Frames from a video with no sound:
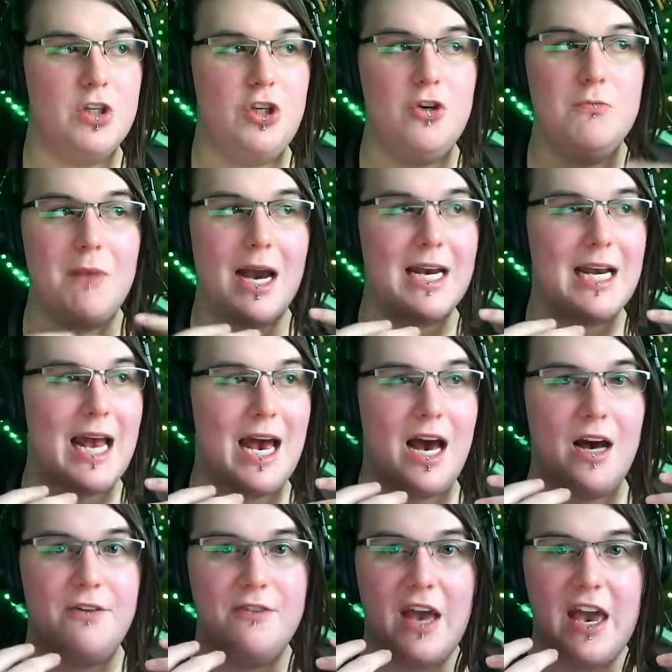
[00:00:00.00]
you might
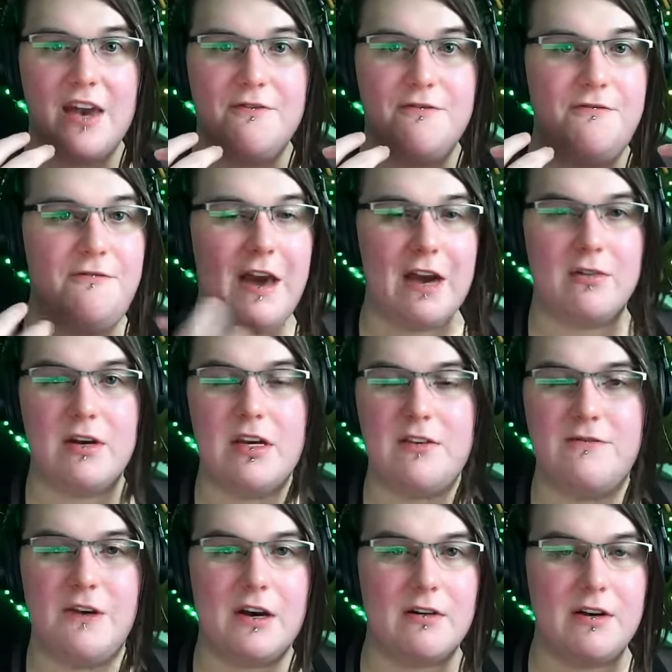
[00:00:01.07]
have a
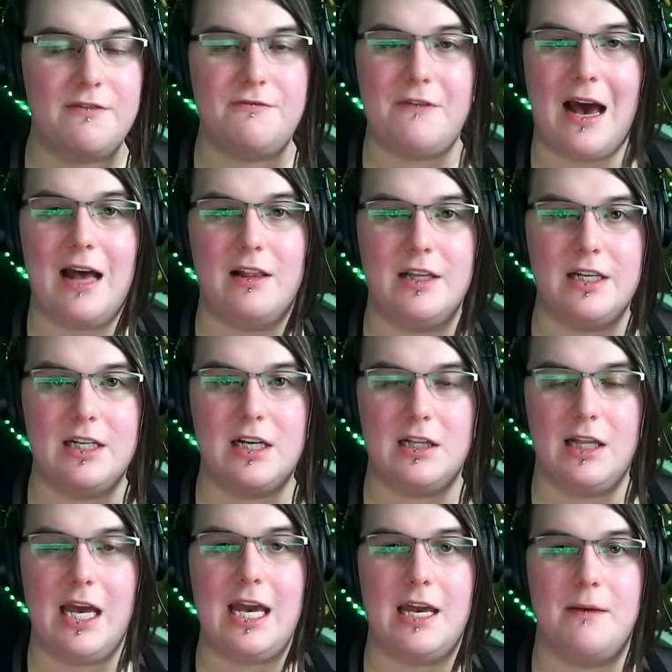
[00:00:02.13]
very, very valid
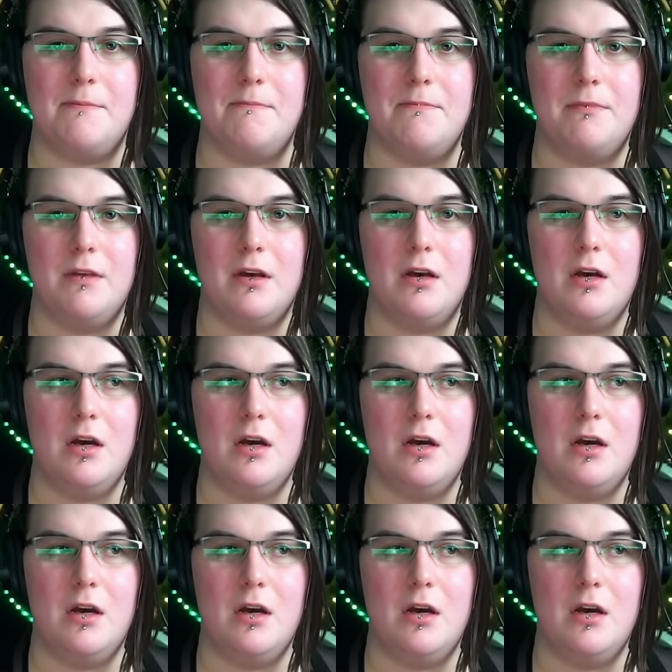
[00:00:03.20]
claim